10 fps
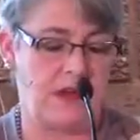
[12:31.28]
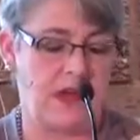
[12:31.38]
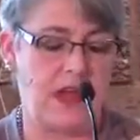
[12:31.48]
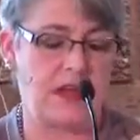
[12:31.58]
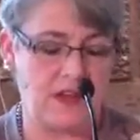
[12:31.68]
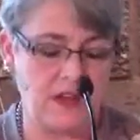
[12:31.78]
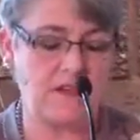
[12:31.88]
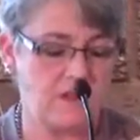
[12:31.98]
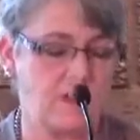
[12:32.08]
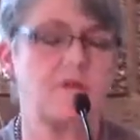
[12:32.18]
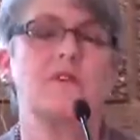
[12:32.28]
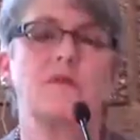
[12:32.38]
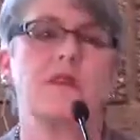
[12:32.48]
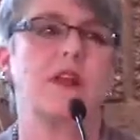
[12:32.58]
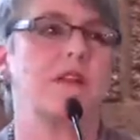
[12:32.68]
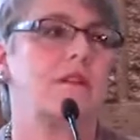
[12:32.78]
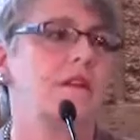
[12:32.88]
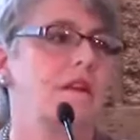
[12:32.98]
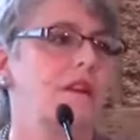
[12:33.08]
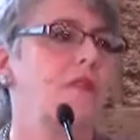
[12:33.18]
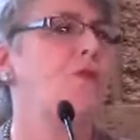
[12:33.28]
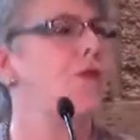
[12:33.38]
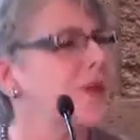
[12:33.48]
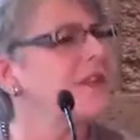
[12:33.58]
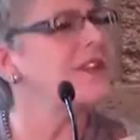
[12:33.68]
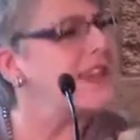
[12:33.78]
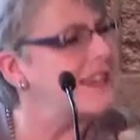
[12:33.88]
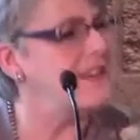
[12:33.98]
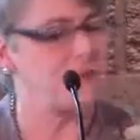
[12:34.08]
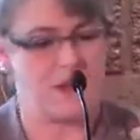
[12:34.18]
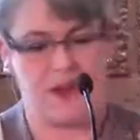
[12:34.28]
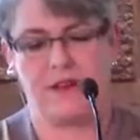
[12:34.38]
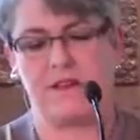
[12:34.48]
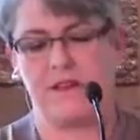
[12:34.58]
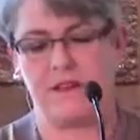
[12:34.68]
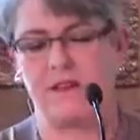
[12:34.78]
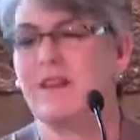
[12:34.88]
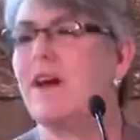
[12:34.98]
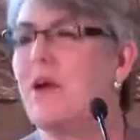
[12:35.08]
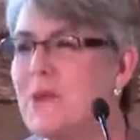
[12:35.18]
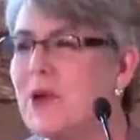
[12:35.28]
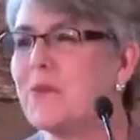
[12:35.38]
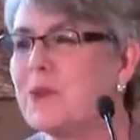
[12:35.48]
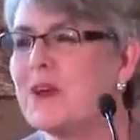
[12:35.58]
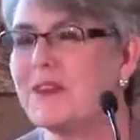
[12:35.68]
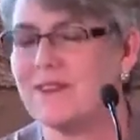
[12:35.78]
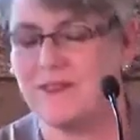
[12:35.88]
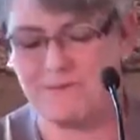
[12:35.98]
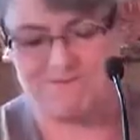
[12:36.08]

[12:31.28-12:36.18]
And in so doing, the world is made a better place.